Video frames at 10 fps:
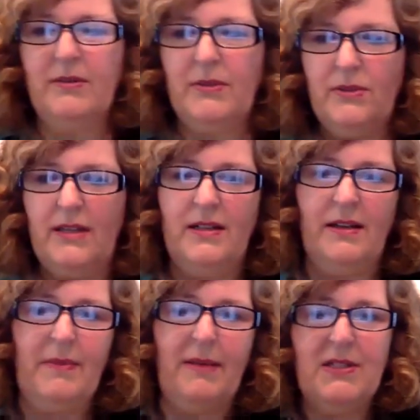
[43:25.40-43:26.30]
and
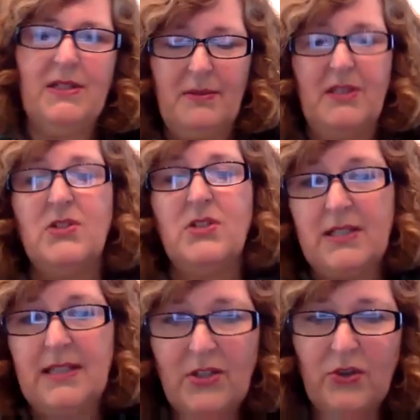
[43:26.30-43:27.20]
maybe some of these
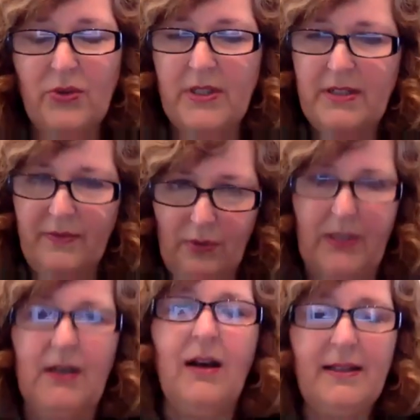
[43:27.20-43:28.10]
success stories, if you
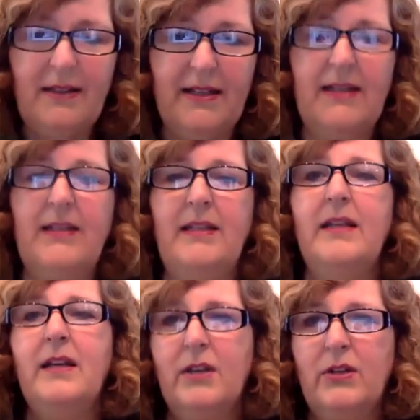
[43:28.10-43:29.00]
want to highlight any,
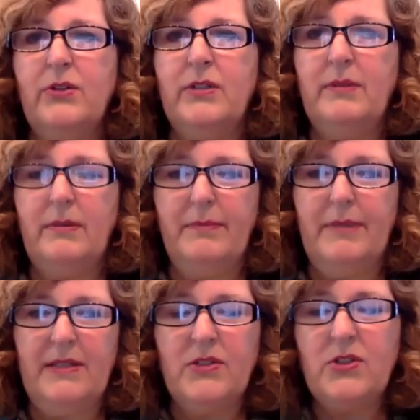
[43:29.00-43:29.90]
could
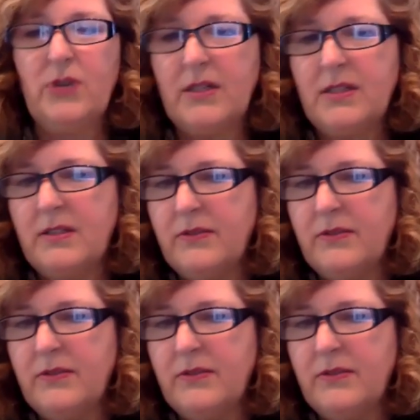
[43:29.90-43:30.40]
be instructive.